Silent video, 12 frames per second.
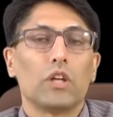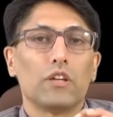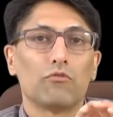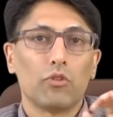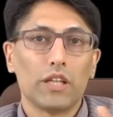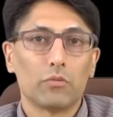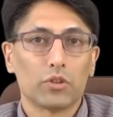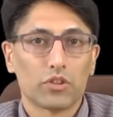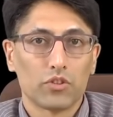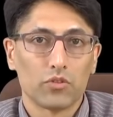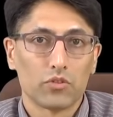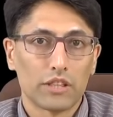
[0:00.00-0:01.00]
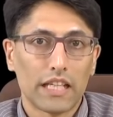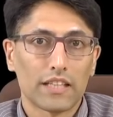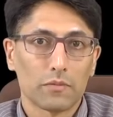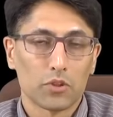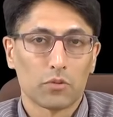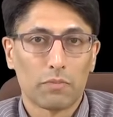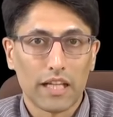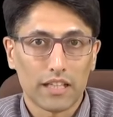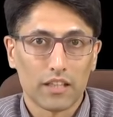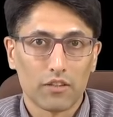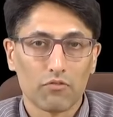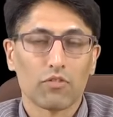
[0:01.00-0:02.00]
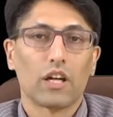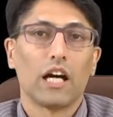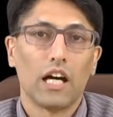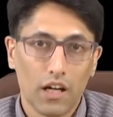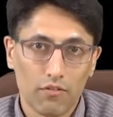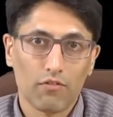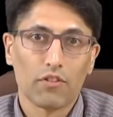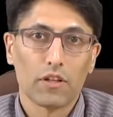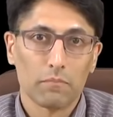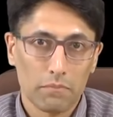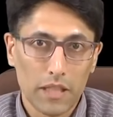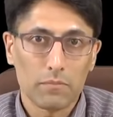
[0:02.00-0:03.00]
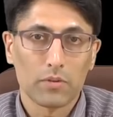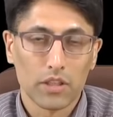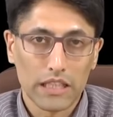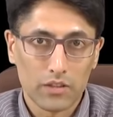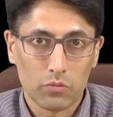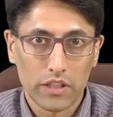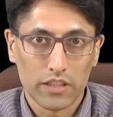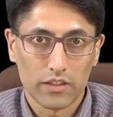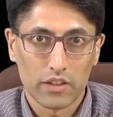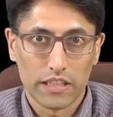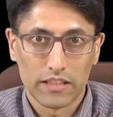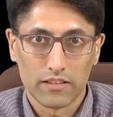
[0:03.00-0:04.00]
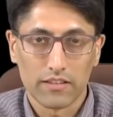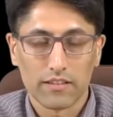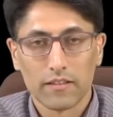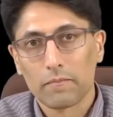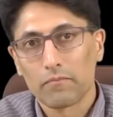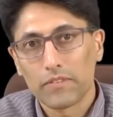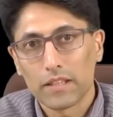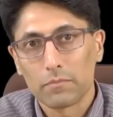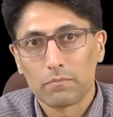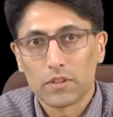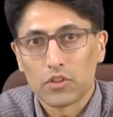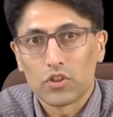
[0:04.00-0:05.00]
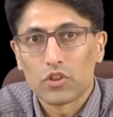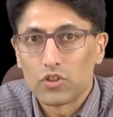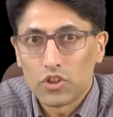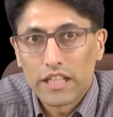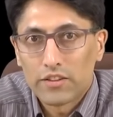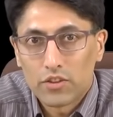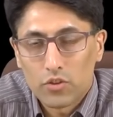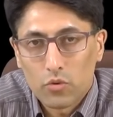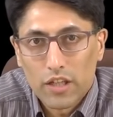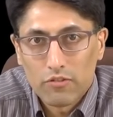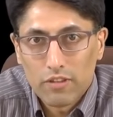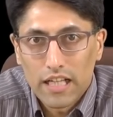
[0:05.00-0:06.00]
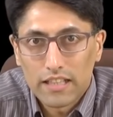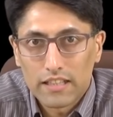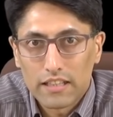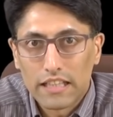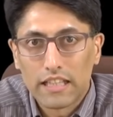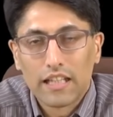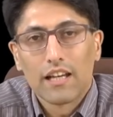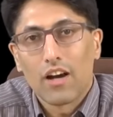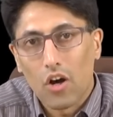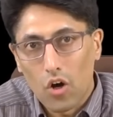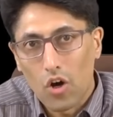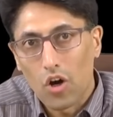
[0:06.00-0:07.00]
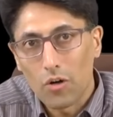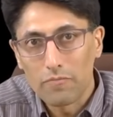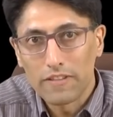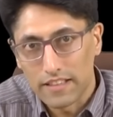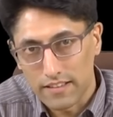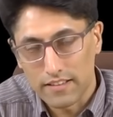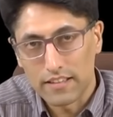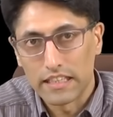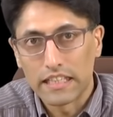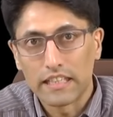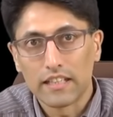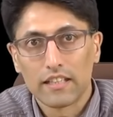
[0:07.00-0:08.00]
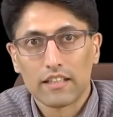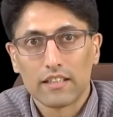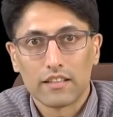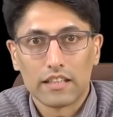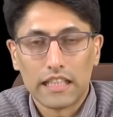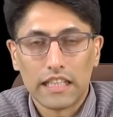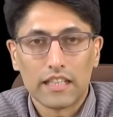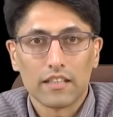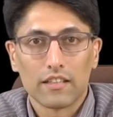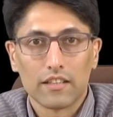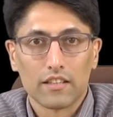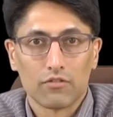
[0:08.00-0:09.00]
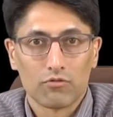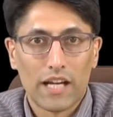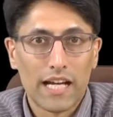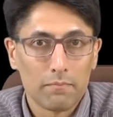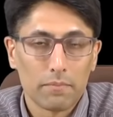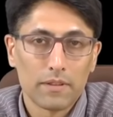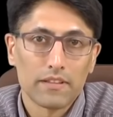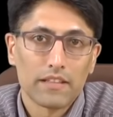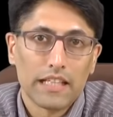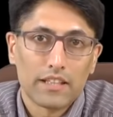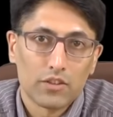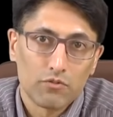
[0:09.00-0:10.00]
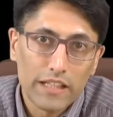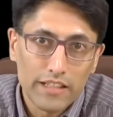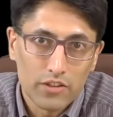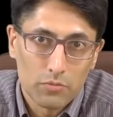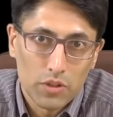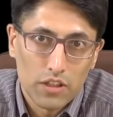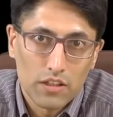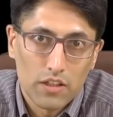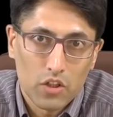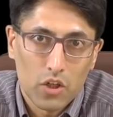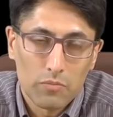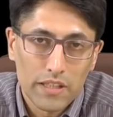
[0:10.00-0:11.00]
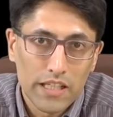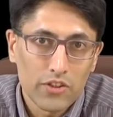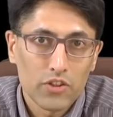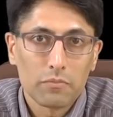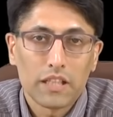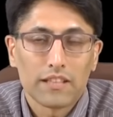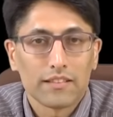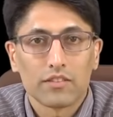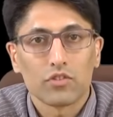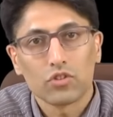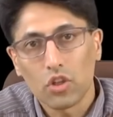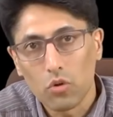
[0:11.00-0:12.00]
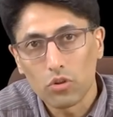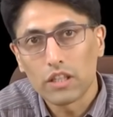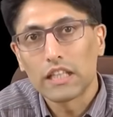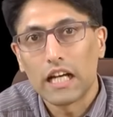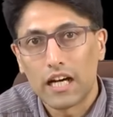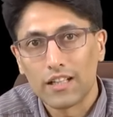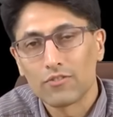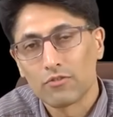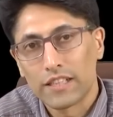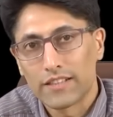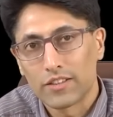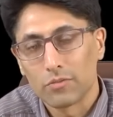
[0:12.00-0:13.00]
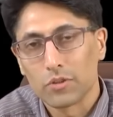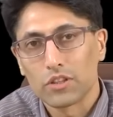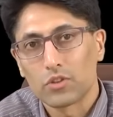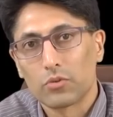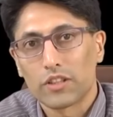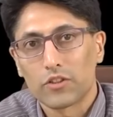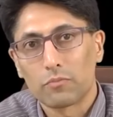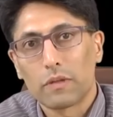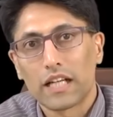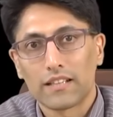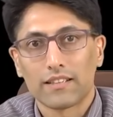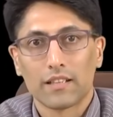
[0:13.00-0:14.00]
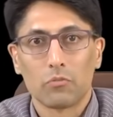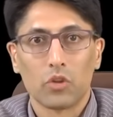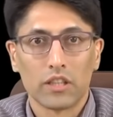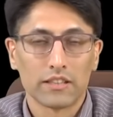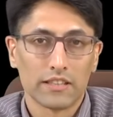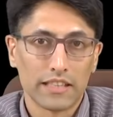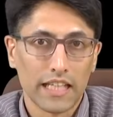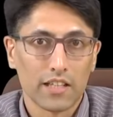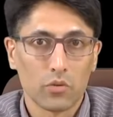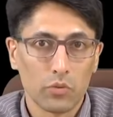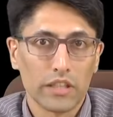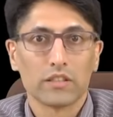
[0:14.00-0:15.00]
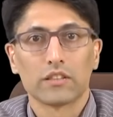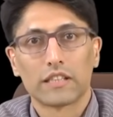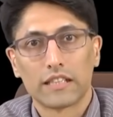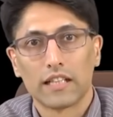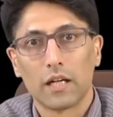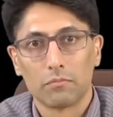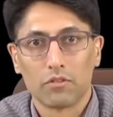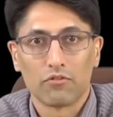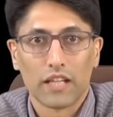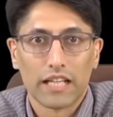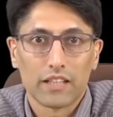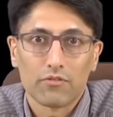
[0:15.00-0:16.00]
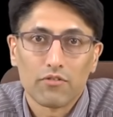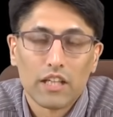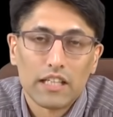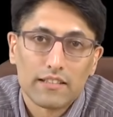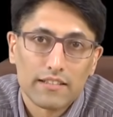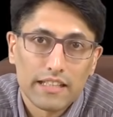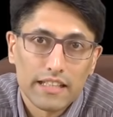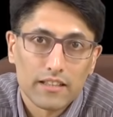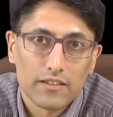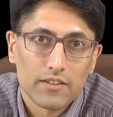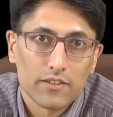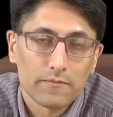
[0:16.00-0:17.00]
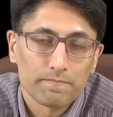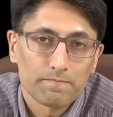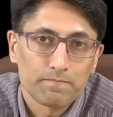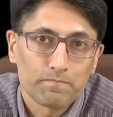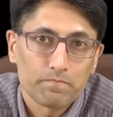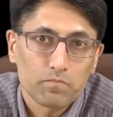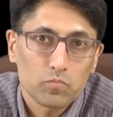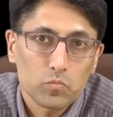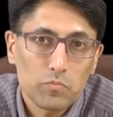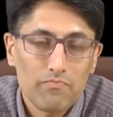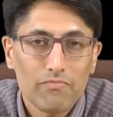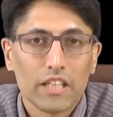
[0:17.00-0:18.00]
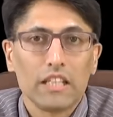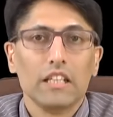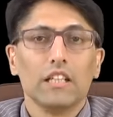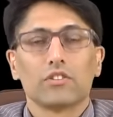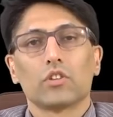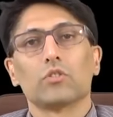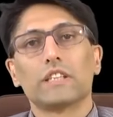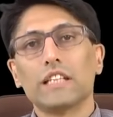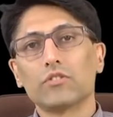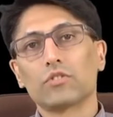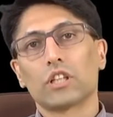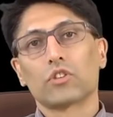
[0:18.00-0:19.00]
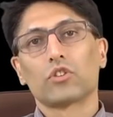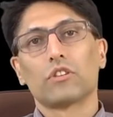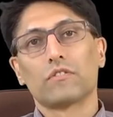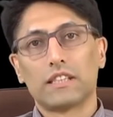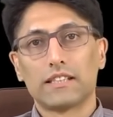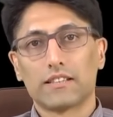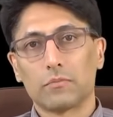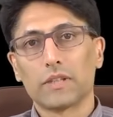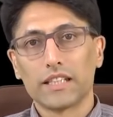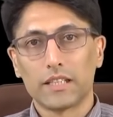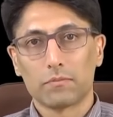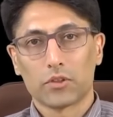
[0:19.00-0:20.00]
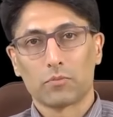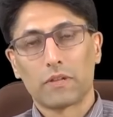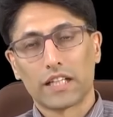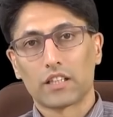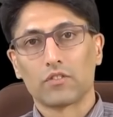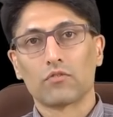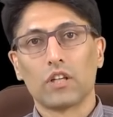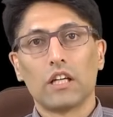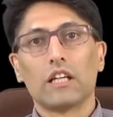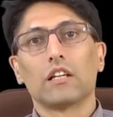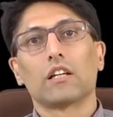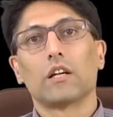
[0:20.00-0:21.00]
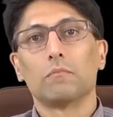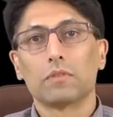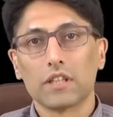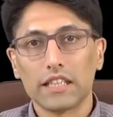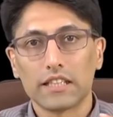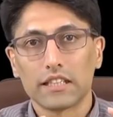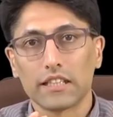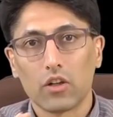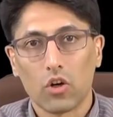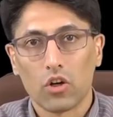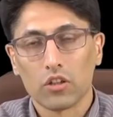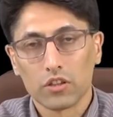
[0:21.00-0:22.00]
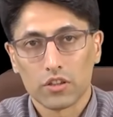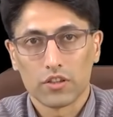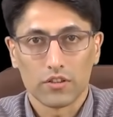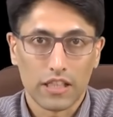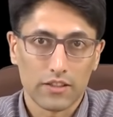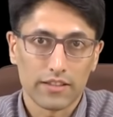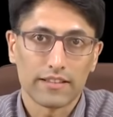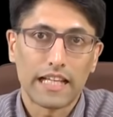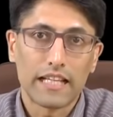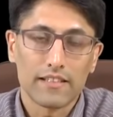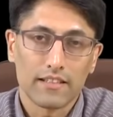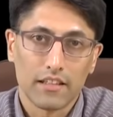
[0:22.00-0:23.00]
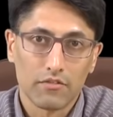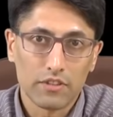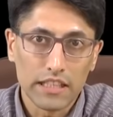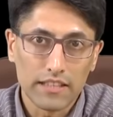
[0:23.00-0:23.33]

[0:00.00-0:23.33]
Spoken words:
we were to take the perspective of people in wheelchairs, the position changes quite radically. Obviously, the ramp is a reasonable accommodation because it's totally unreasonable to expect someone to take a wheelchair up a flight of stairs. So the introduction of the disability perspective completely alters our sense of